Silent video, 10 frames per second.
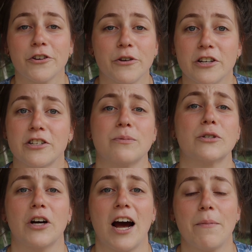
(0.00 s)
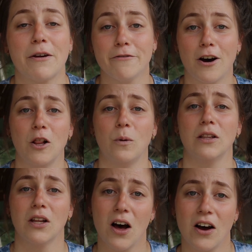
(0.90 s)
for you to subscribe and follow
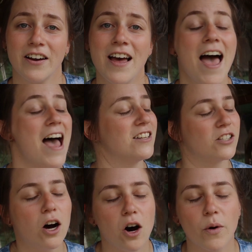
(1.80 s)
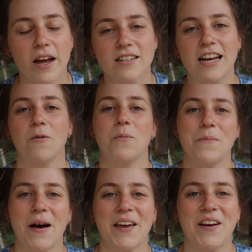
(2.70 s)
along. As always, I will be
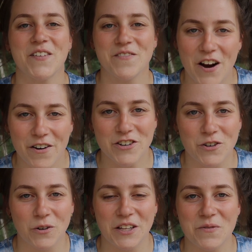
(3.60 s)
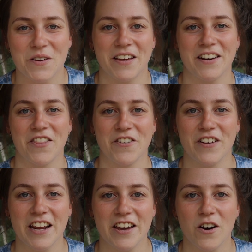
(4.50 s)
back here very shortly with another
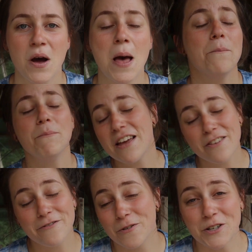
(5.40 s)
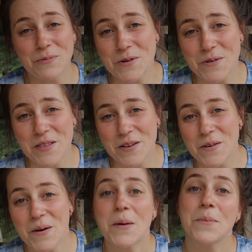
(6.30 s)
video. May the force be with
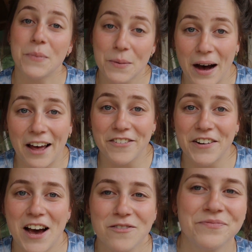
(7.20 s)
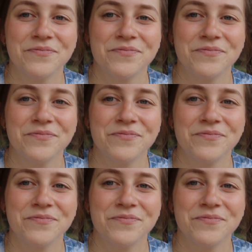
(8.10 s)
you. Bye-bye for now.